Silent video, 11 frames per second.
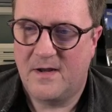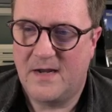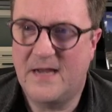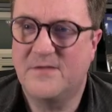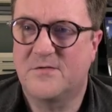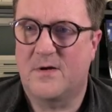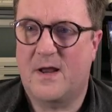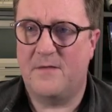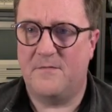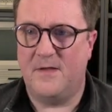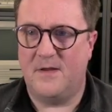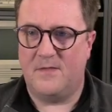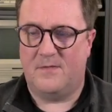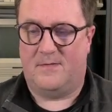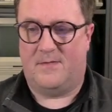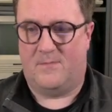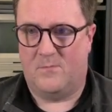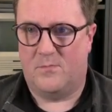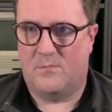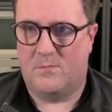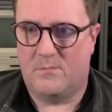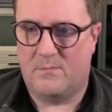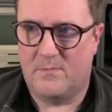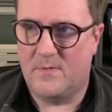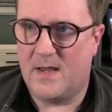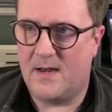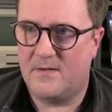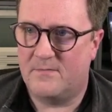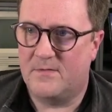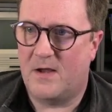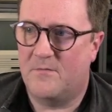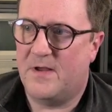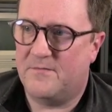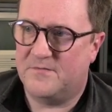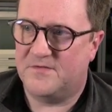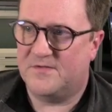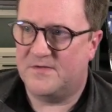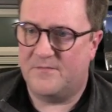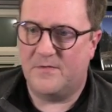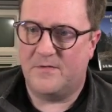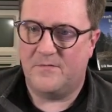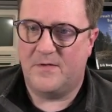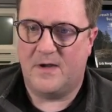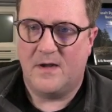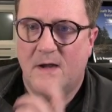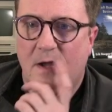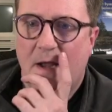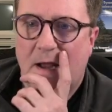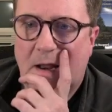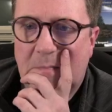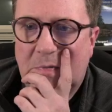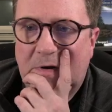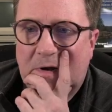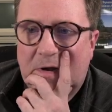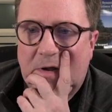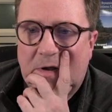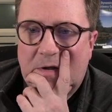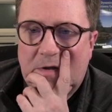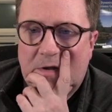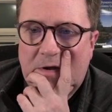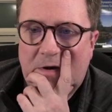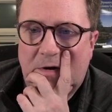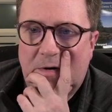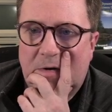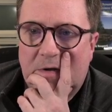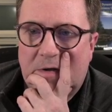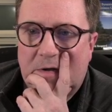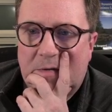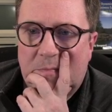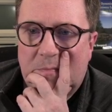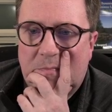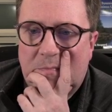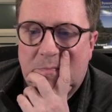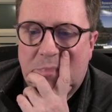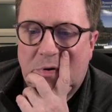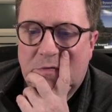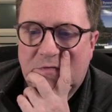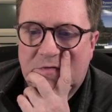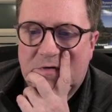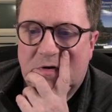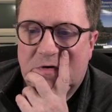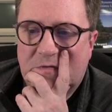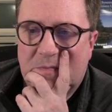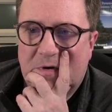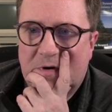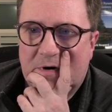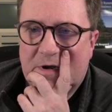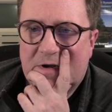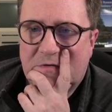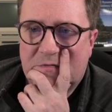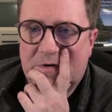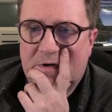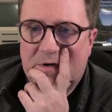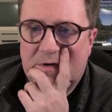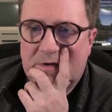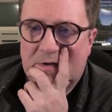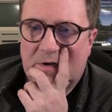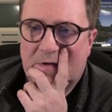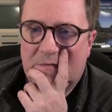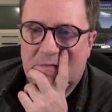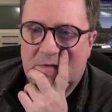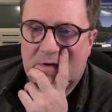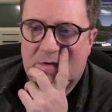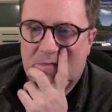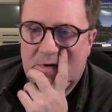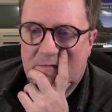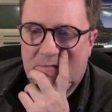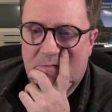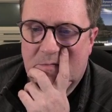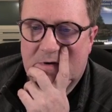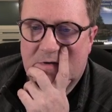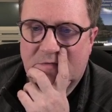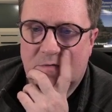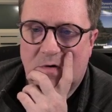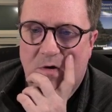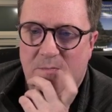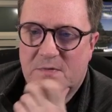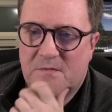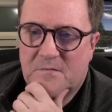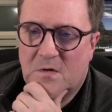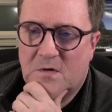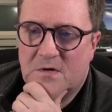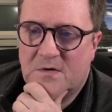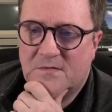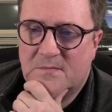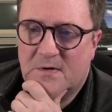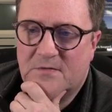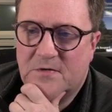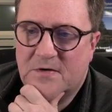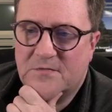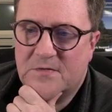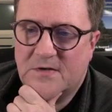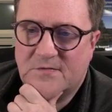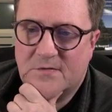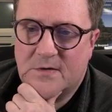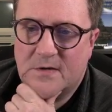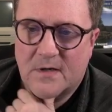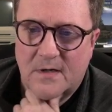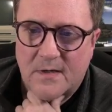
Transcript: insert. I think that now we have seven things. But here, post customer entry, I think we have a winner. So on before customer ledger entry, insert